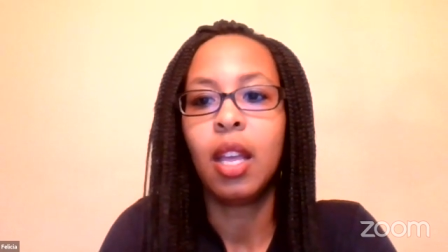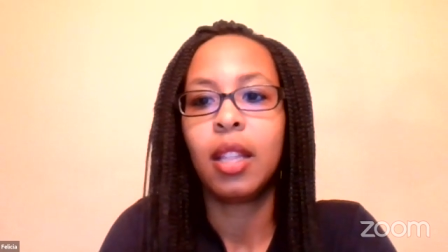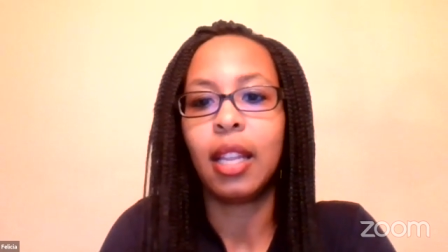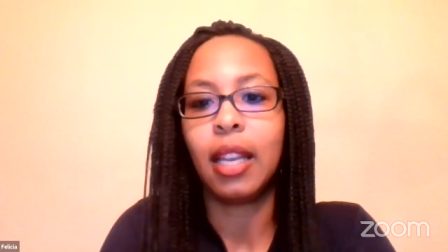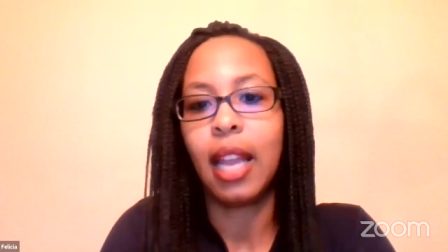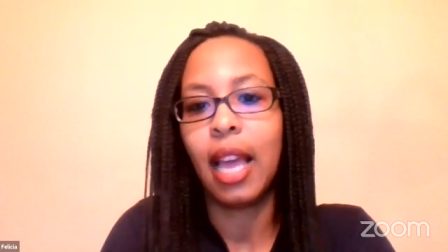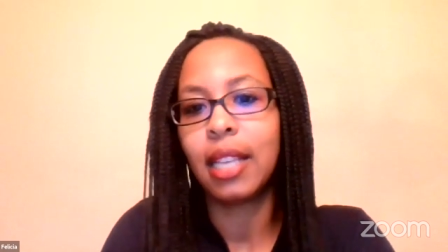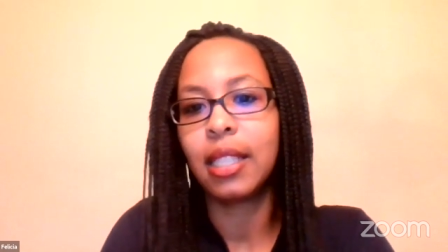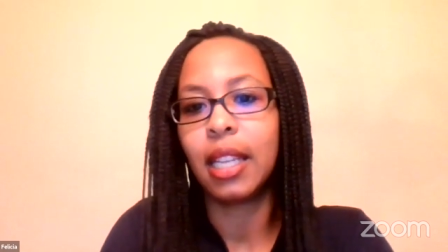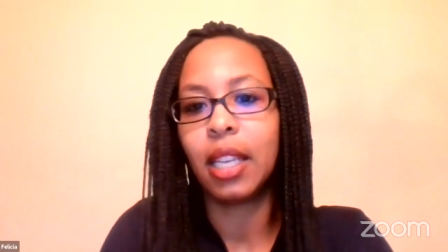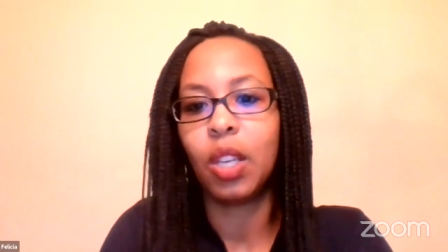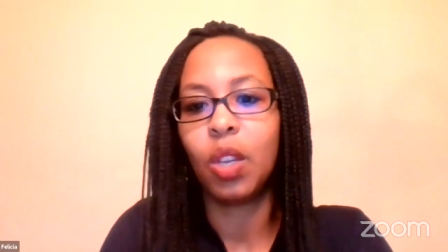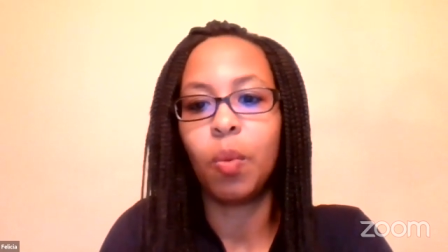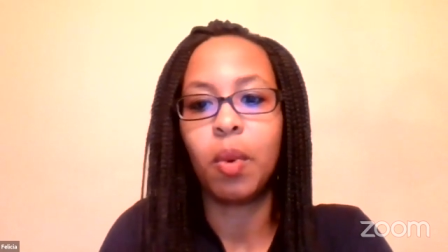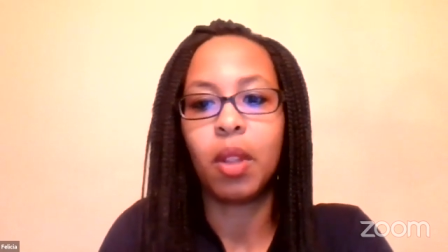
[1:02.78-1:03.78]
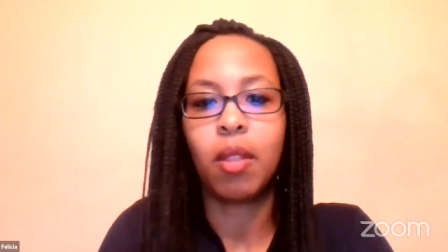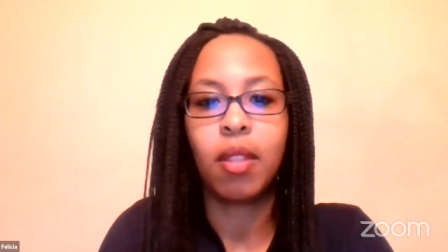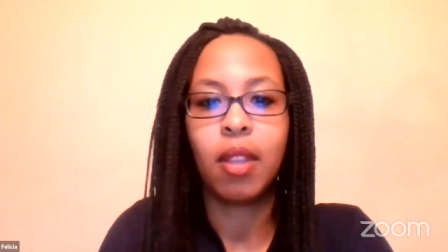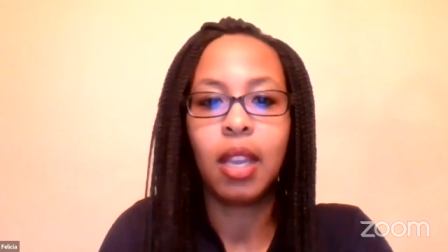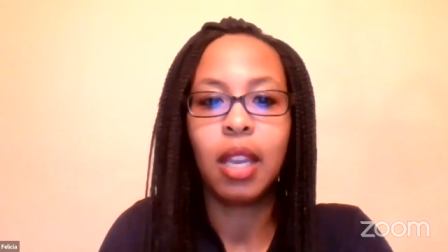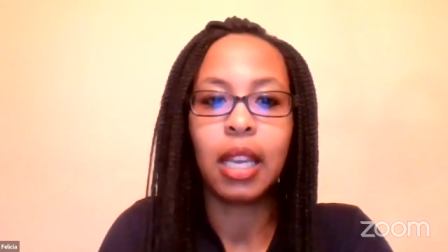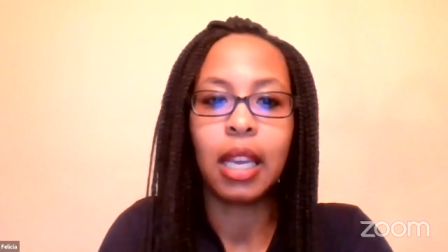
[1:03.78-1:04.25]
The last thing you would
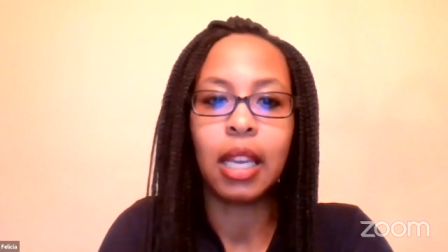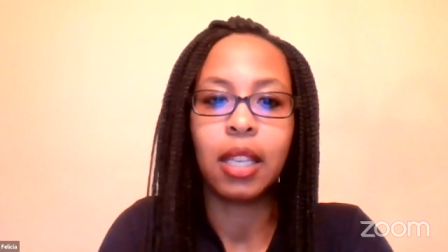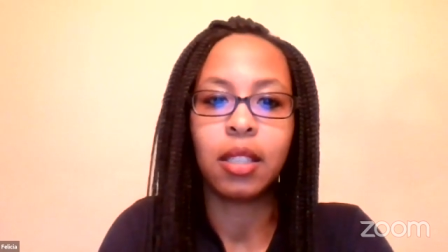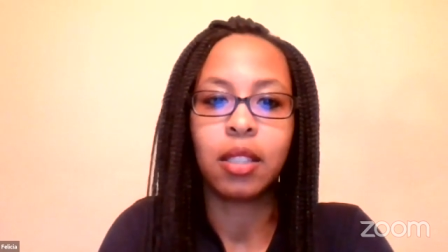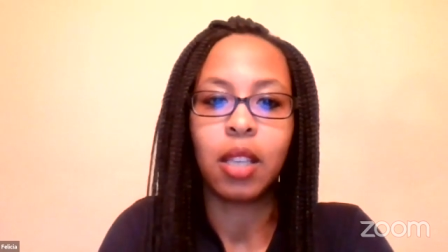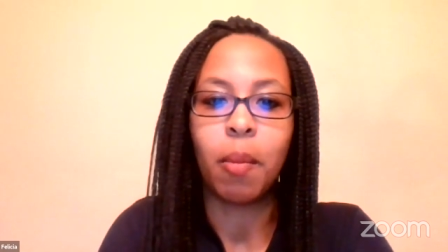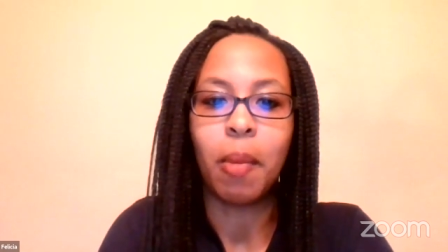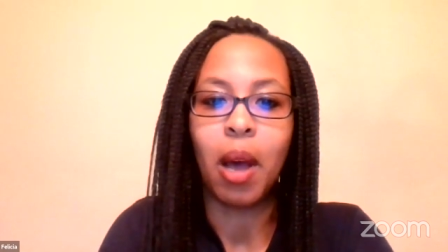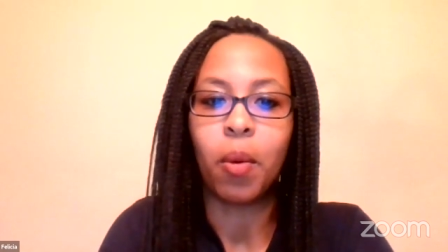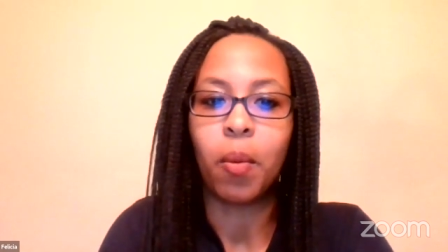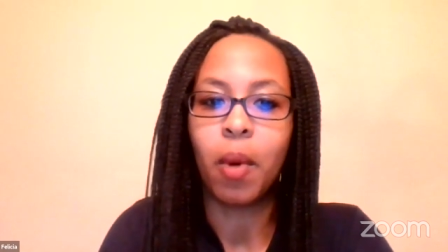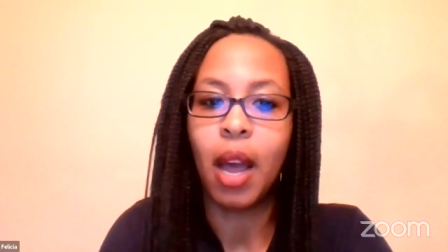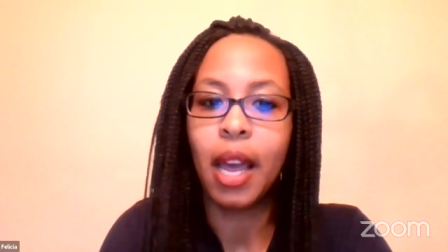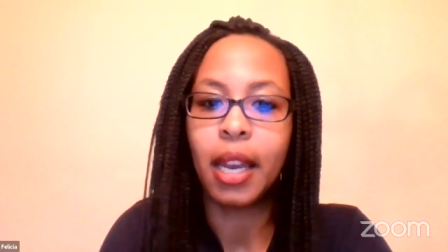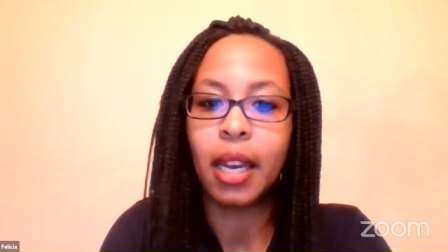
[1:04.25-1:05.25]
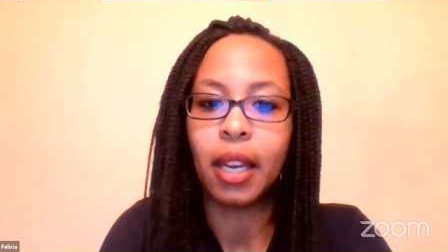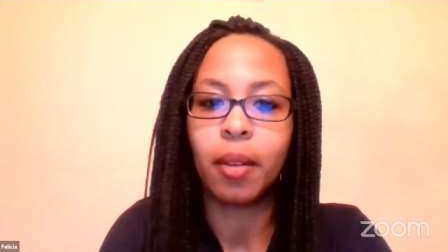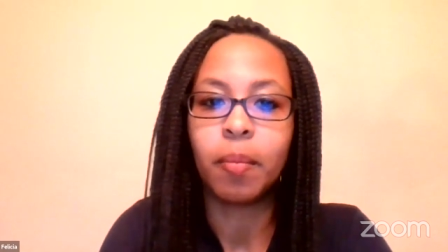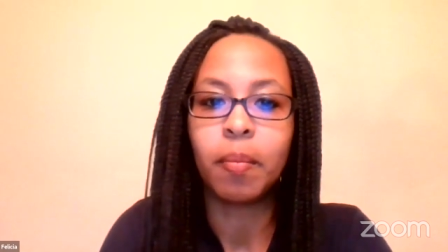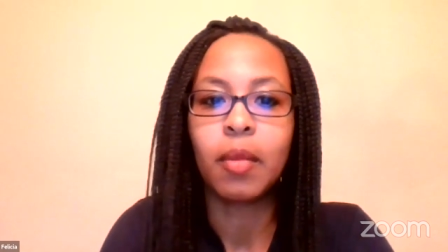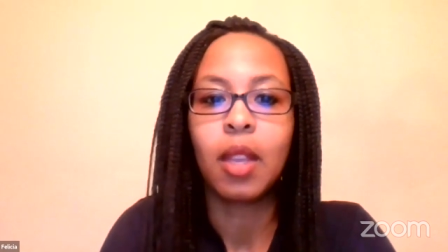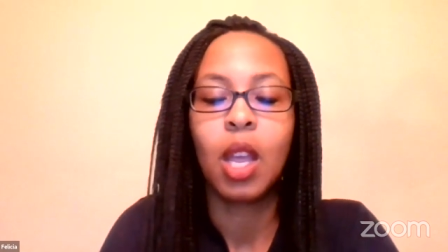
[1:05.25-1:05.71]
think is about writing.